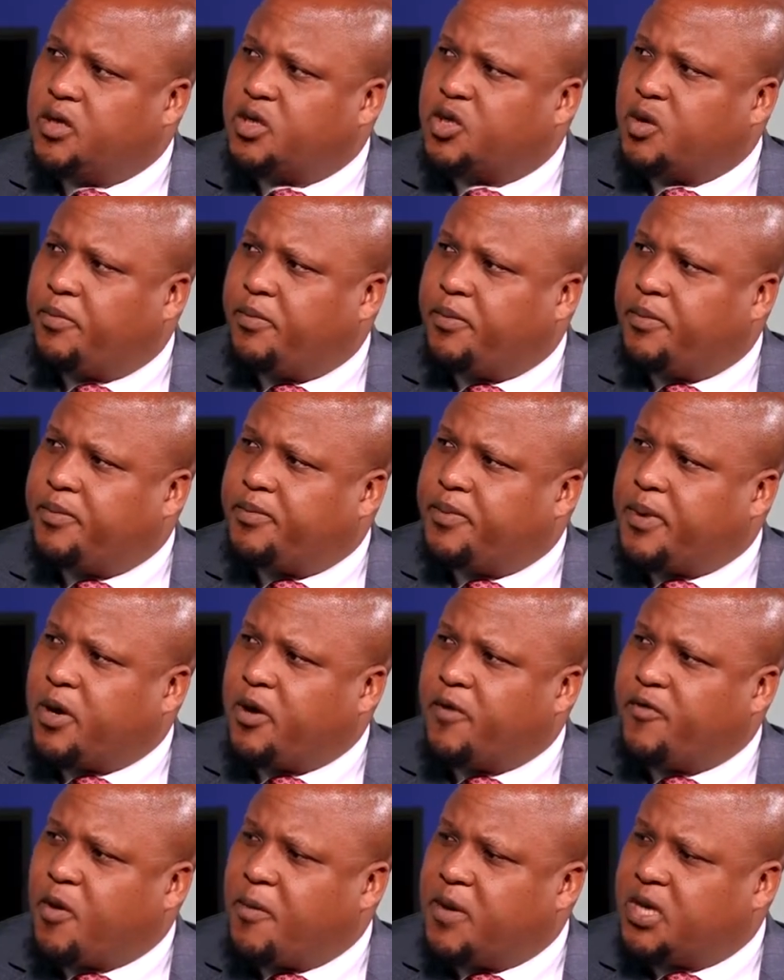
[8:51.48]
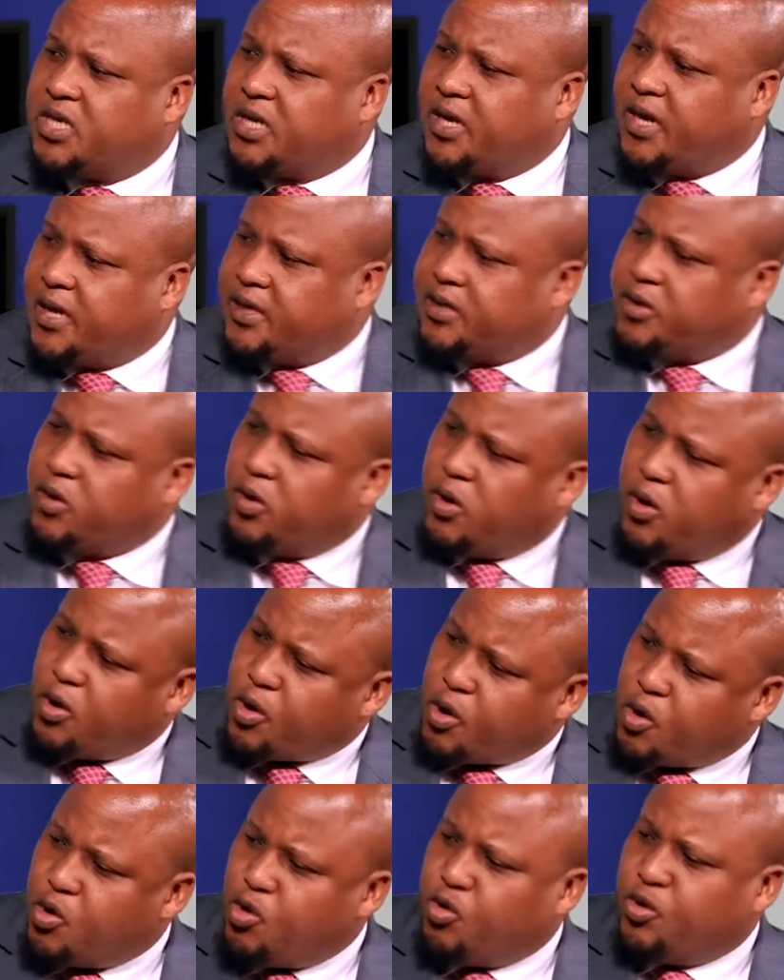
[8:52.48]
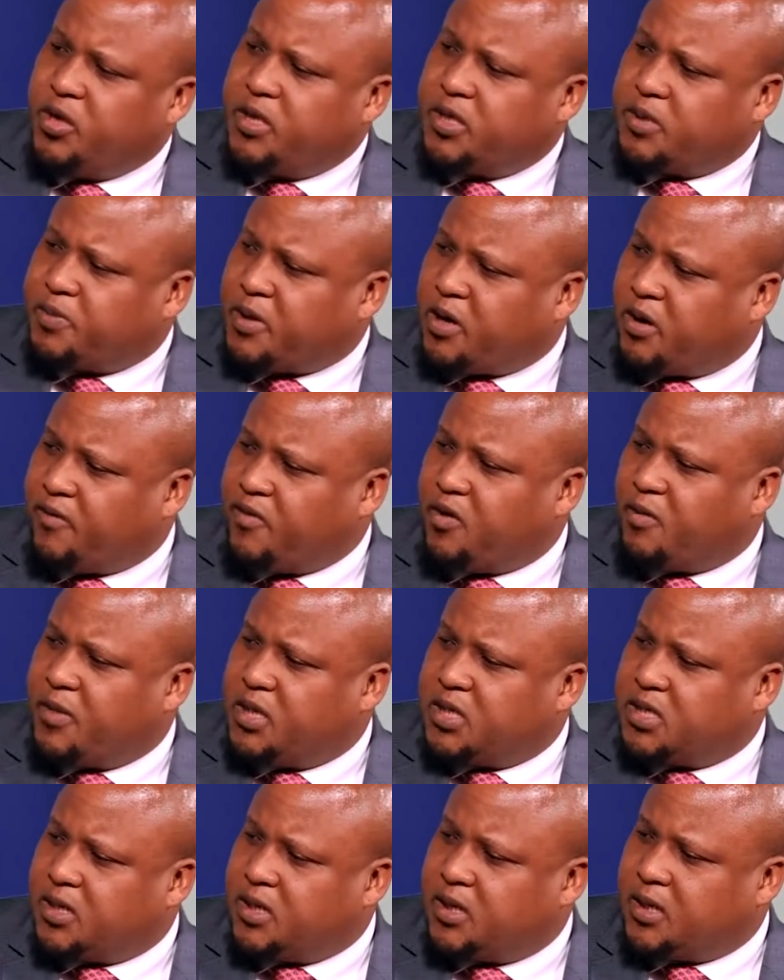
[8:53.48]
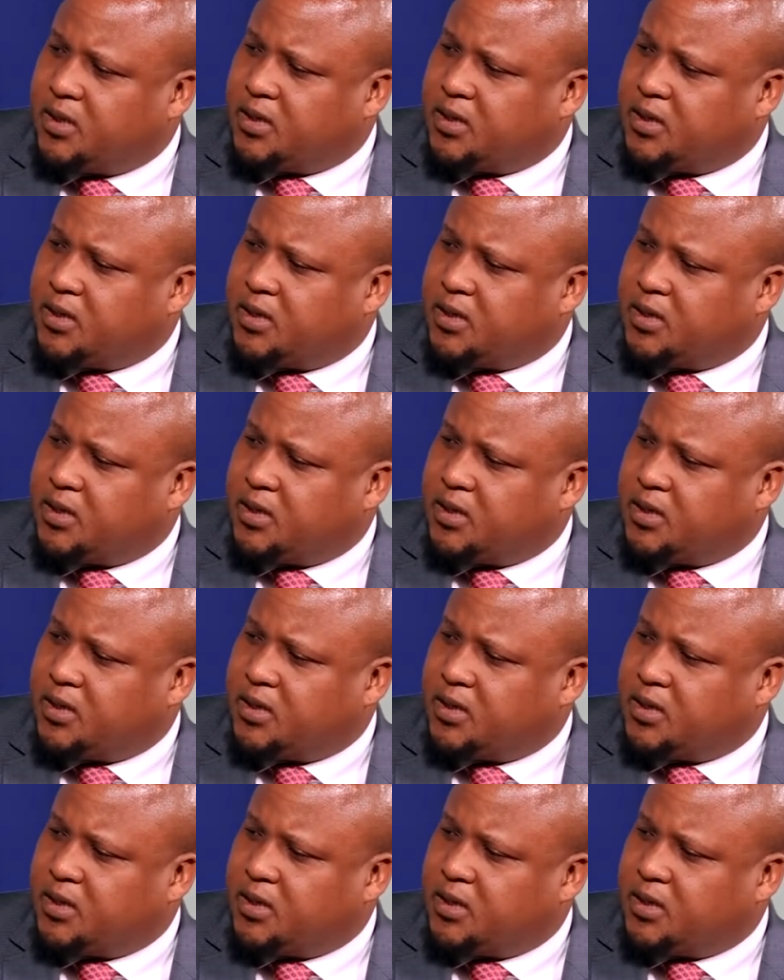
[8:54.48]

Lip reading: So part of your merchandise, your hoodies, part of your merchandise.